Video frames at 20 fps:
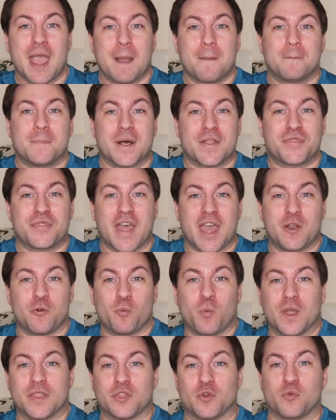But then
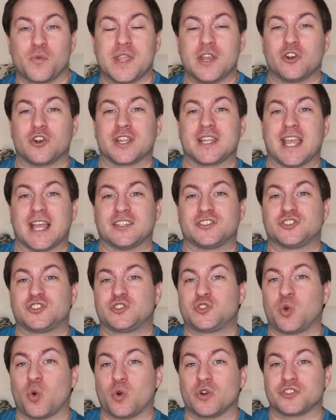when the reader
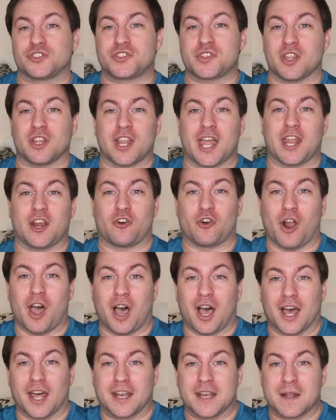gets towards the later
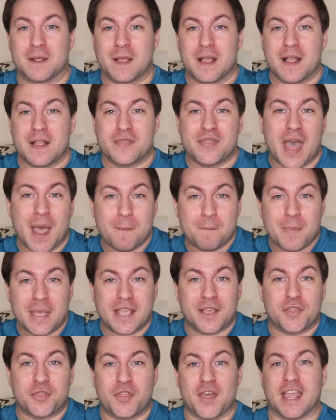on, that
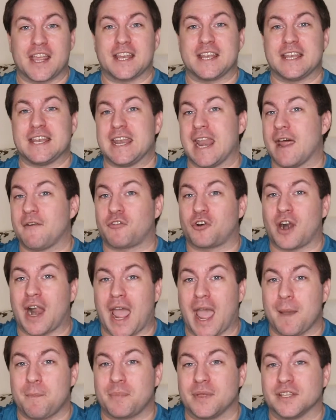big thing never
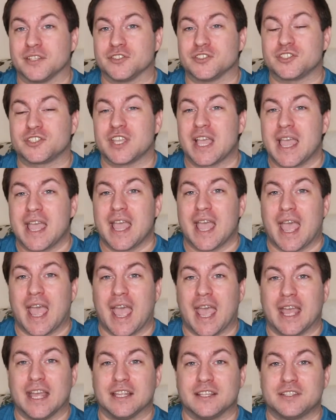happens.
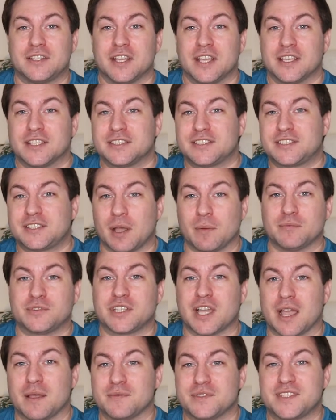And
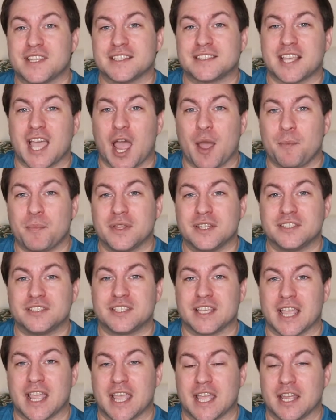sometimes this
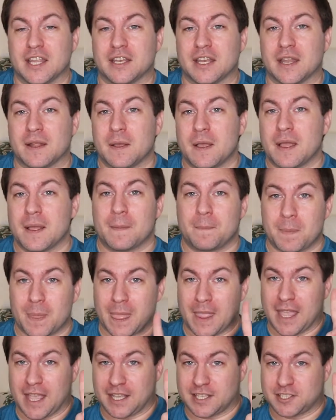happens in
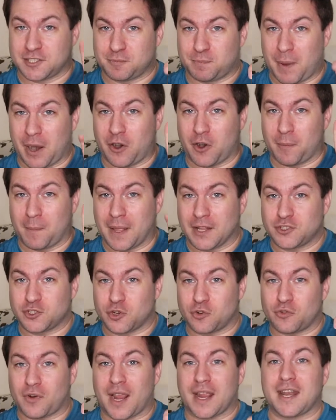
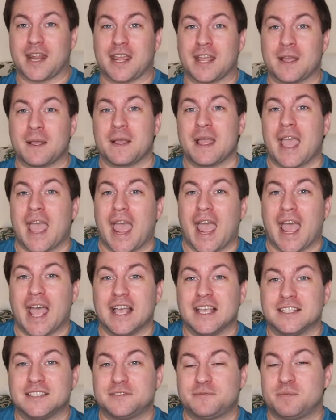experimental writing
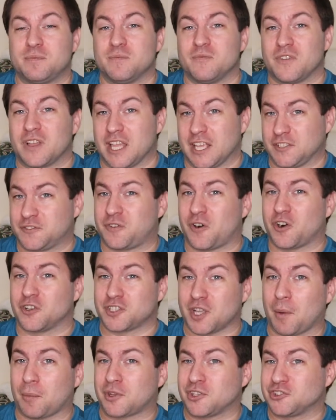as far as
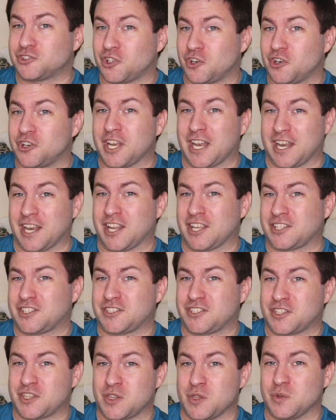I'm concerned, an
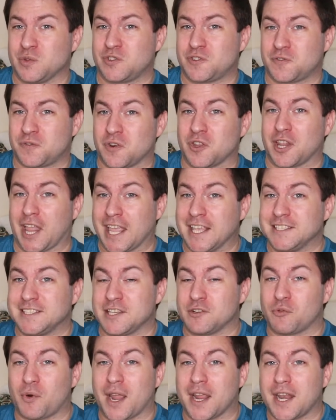excuse for
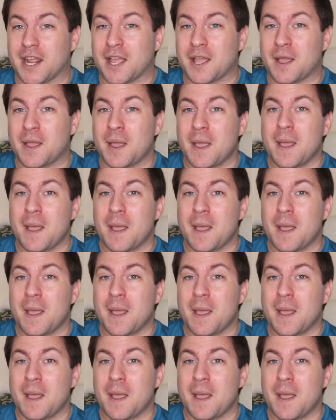lazy writing.